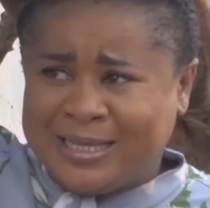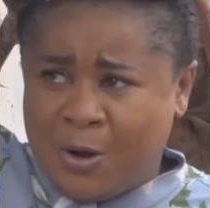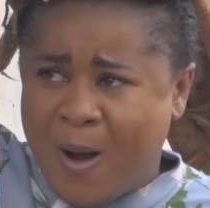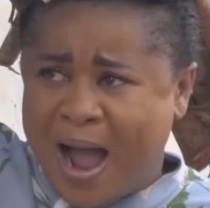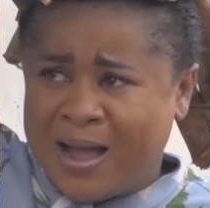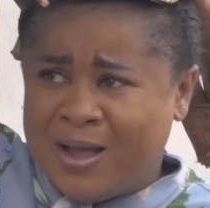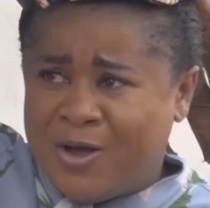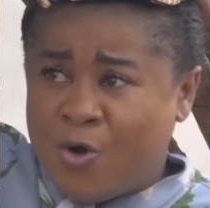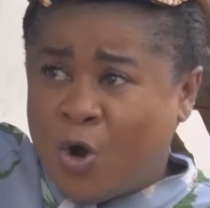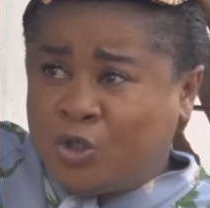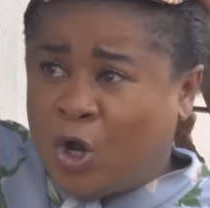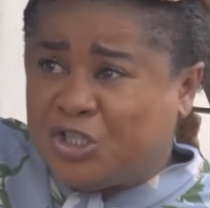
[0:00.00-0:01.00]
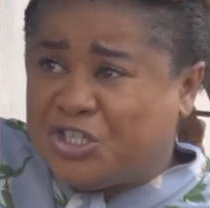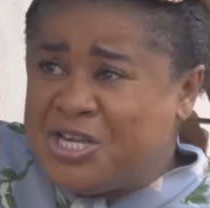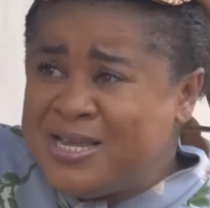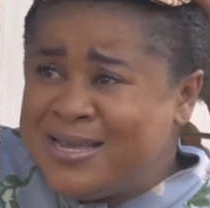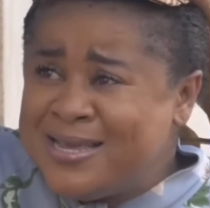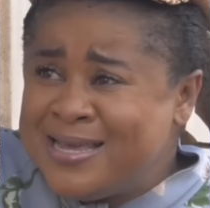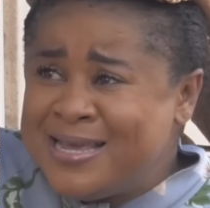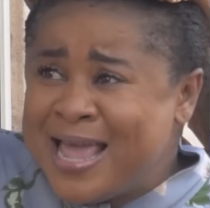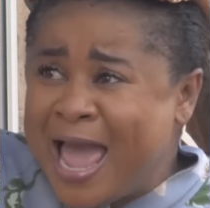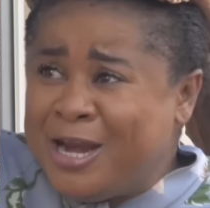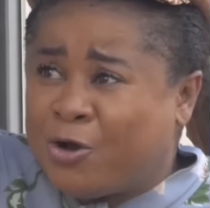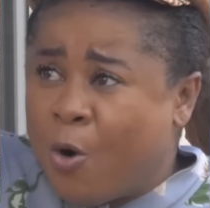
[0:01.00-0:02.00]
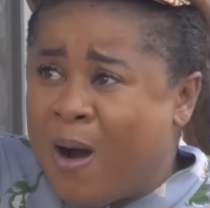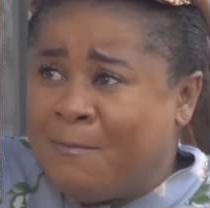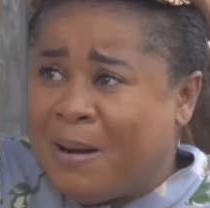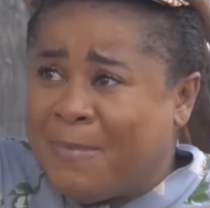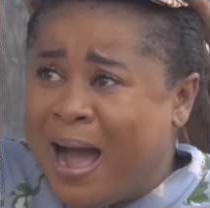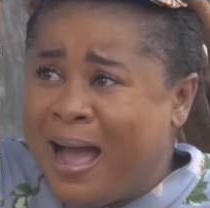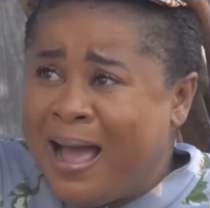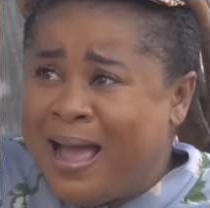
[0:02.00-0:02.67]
Ngwa. Onyoshi. Eriko wa mama.